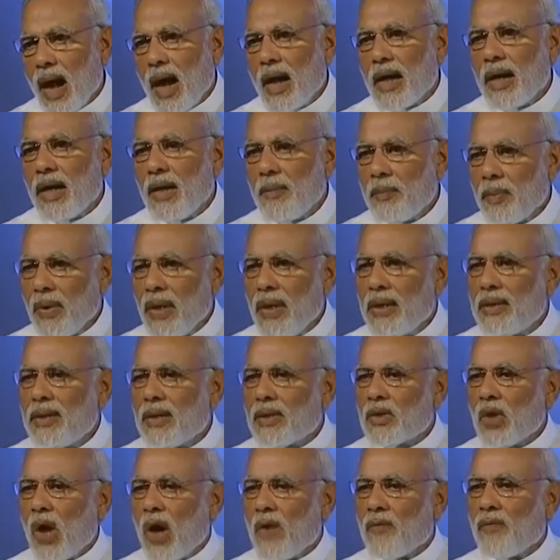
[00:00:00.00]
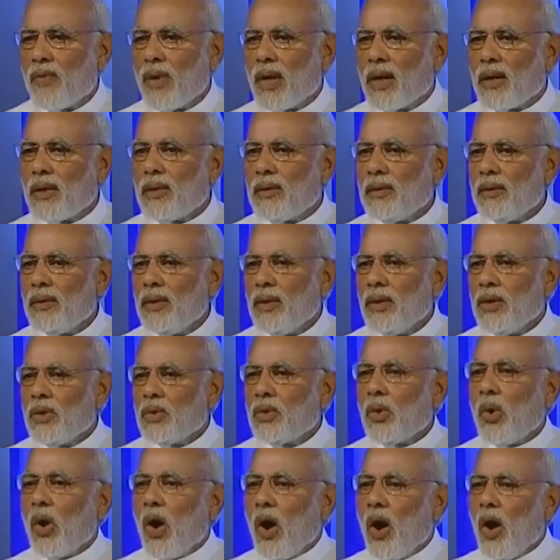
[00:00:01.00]
I repeat this offer
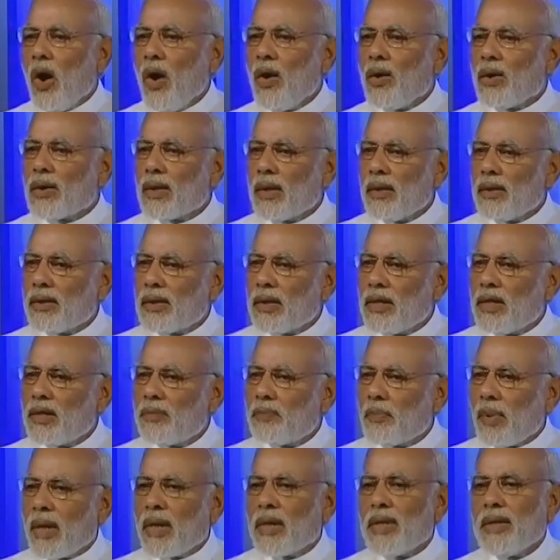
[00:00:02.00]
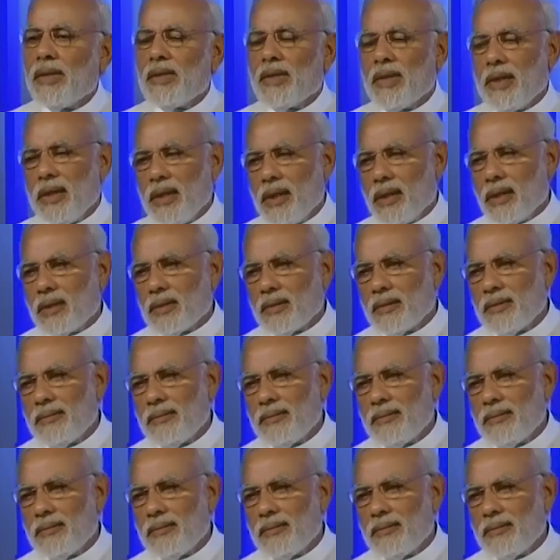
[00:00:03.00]
to all countries present here.